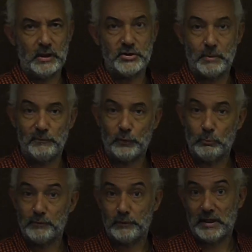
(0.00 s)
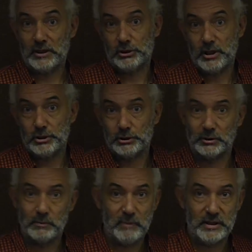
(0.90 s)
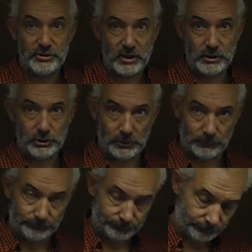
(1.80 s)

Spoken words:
Some form of relaxation, meditation.